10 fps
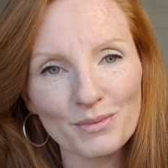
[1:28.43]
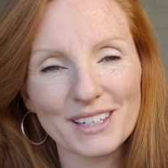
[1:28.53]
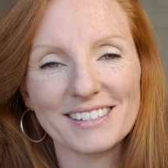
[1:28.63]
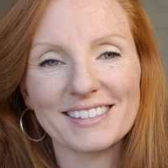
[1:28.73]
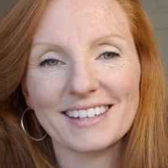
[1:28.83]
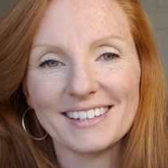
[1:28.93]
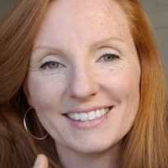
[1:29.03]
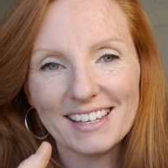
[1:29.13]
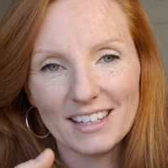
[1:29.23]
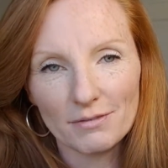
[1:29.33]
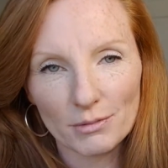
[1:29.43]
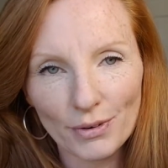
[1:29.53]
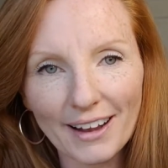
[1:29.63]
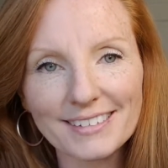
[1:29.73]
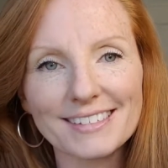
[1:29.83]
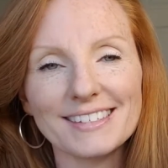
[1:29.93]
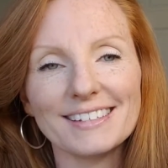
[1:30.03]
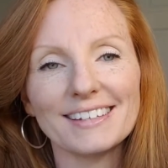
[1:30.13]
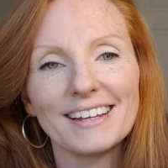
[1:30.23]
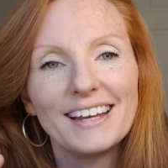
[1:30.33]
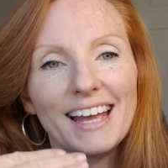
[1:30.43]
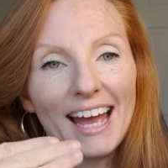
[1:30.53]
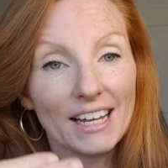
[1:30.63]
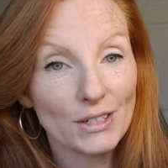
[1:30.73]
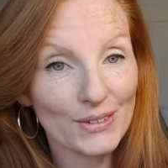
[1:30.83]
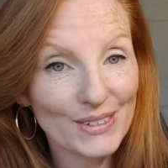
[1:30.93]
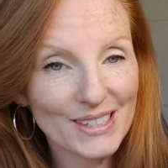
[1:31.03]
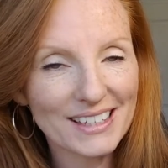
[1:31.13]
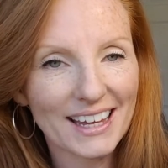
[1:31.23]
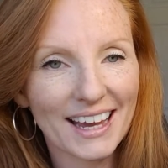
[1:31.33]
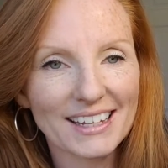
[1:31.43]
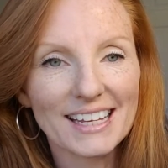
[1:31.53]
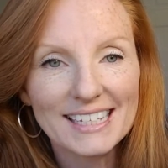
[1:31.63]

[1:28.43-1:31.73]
because like I said, they've been practicing it and using that